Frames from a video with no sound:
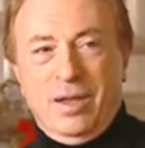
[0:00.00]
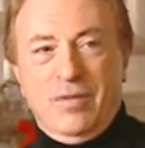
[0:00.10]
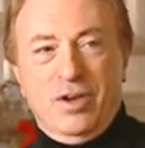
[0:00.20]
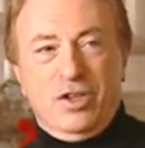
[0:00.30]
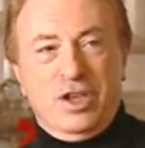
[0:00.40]

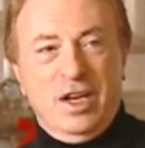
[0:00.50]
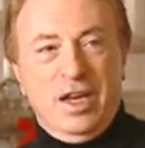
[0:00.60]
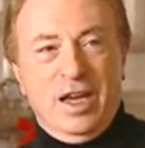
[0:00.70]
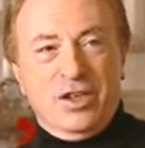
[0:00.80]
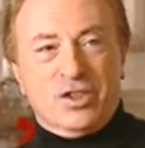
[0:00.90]
Even a
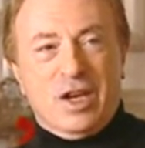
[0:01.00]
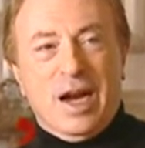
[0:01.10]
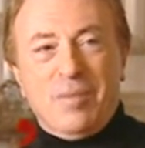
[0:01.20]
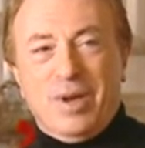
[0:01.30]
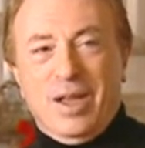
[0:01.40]
teenage
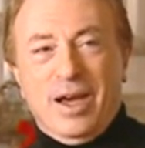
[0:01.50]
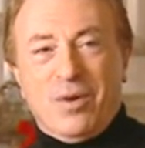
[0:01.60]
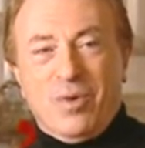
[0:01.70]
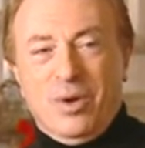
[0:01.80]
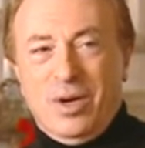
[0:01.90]
comedy,
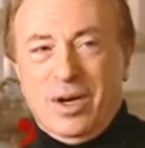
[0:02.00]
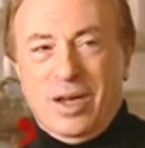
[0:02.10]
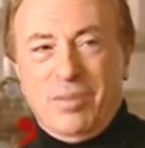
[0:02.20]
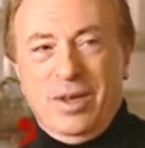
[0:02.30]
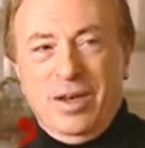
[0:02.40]
I wrote it.
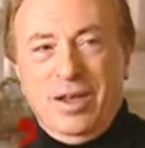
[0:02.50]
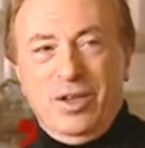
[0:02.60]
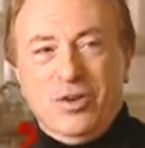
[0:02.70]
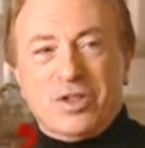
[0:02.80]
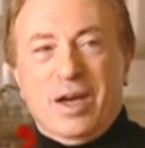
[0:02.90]
I mean,
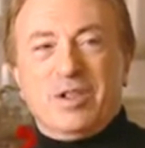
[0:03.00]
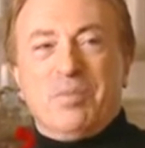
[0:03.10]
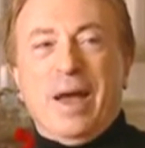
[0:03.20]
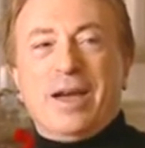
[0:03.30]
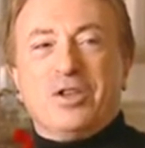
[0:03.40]
usually I
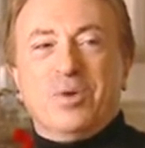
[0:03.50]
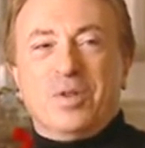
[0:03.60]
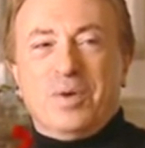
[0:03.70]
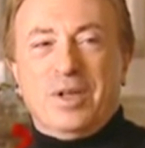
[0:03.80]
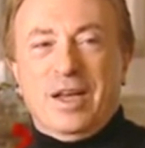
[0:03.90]
was back 2
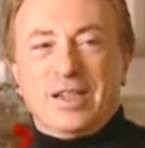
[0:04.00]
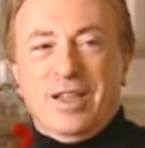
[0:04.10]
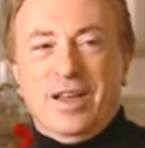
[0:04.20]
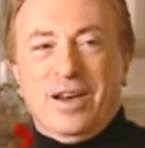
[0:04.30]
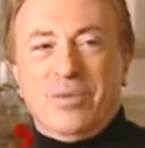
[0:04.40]
or 3 days
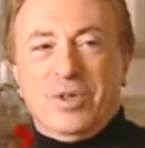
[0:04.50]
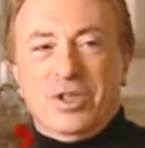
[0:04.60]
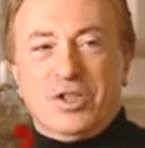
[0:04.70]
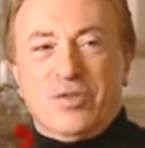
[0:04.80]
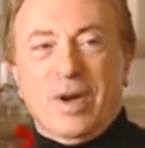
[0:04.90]
later
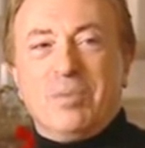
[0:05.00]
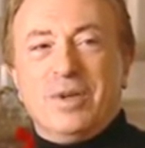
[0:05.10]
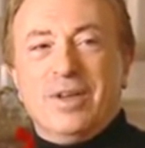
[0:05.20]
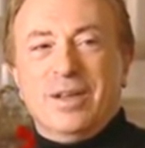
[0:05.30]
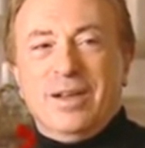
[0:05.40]
with the
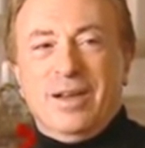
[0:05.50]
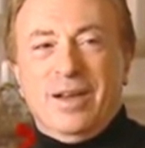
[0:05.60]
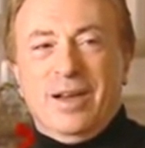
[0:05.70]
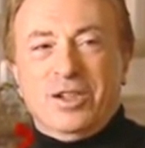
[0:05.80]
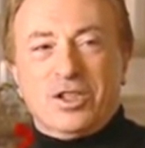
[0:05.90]
script.
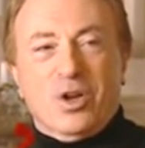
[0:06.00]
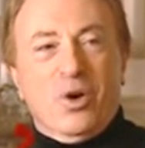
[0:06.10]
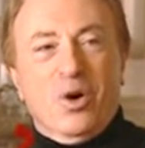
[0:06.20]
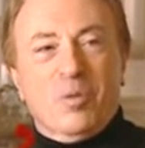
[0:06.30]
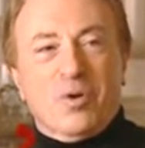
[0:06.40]
I just
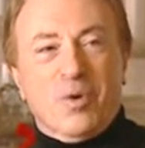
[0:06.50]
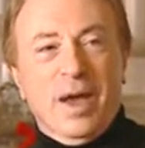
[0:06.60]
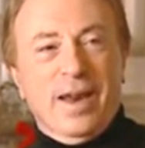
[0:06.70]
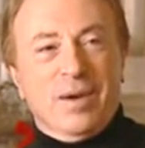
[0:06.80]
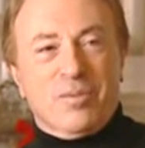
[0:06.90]
go home and
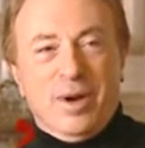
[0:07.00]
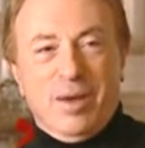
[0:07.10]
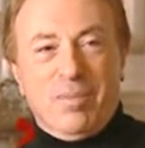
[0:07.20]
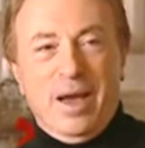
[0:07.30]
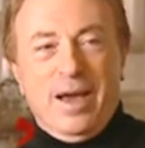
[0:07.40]
write it and
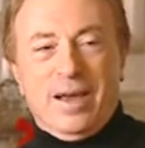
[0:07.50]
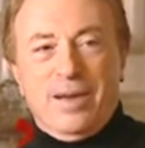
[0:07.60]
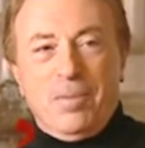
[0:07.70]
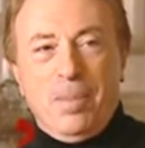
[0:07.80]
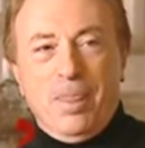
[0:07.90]
bring it
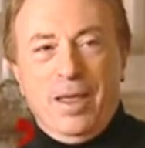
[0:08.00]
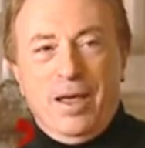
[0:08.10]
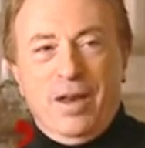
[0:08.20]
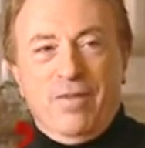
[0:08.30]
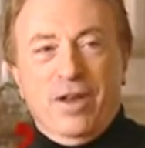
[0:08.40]
back.
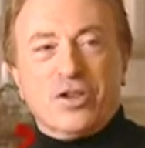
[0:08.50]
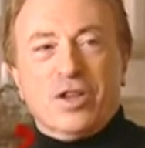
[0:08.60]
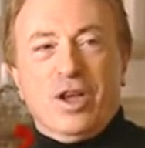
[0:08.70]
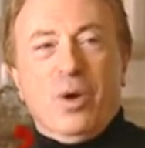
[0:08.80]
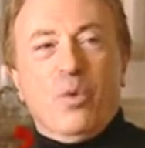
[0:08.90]
And
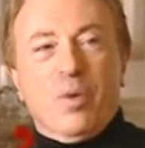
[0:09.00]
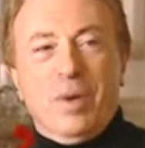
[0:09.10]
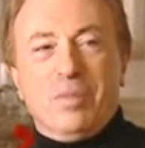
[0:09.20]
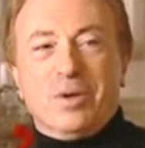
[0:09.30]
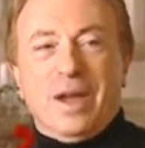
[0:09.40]
eventually I wore
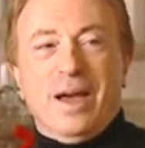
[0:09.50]
people